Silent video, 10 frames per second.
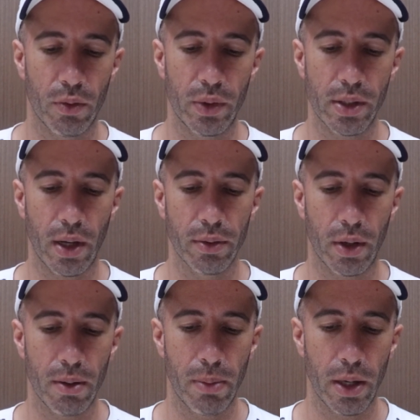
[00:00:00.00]

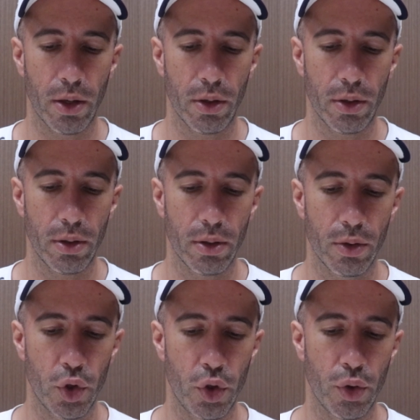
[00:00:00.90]
recently been
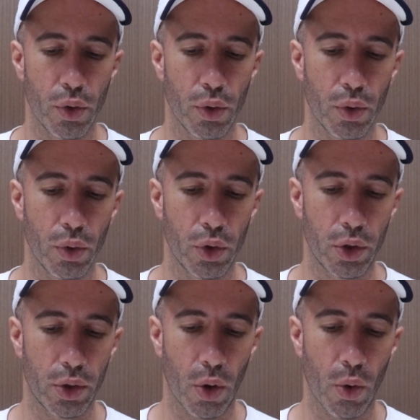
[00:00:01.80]
so
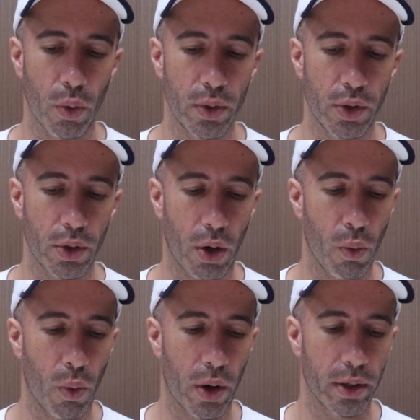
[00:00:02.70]

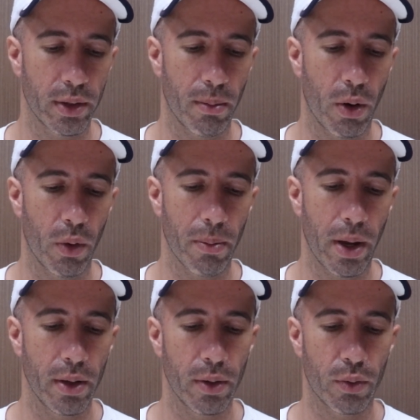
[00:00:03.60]
stalwart among
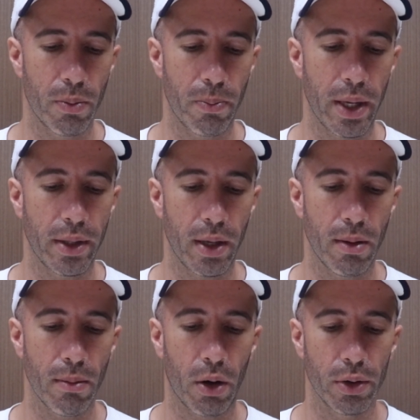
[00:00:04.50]
many
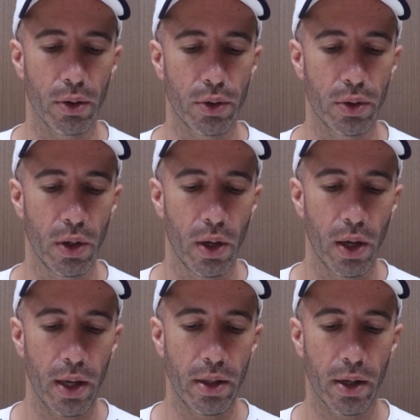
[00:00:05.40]
repeating models.
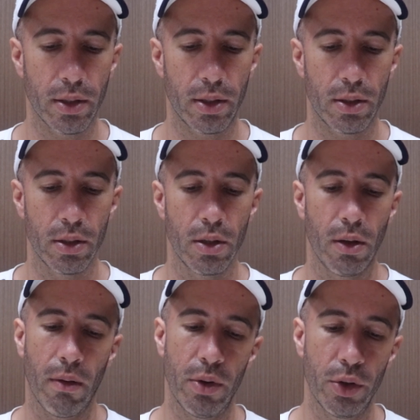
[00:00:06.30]
It does
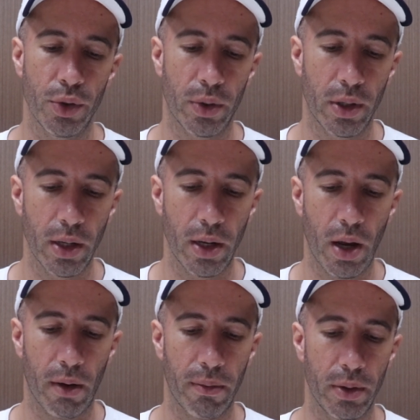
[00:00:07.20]
virtually
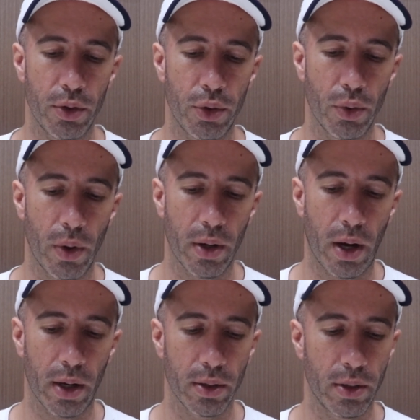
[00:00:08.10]
nothing to
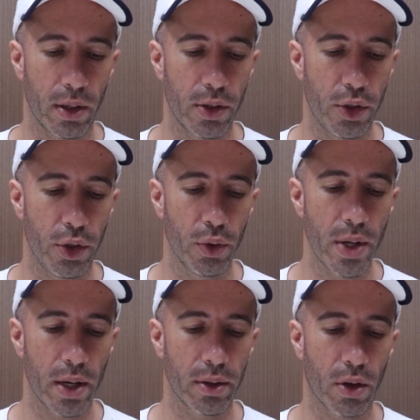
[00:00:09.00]
enhance a
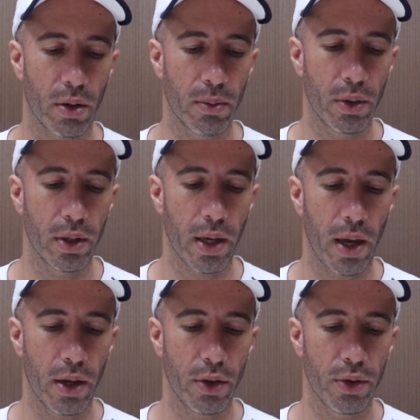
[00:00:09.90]
student's
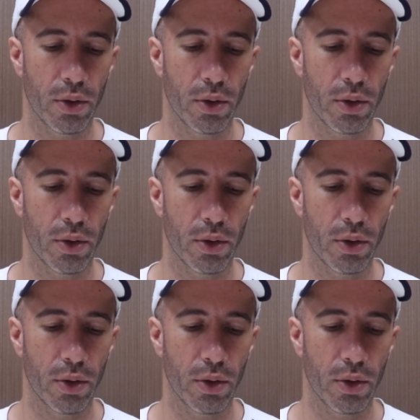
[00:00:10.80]
communicative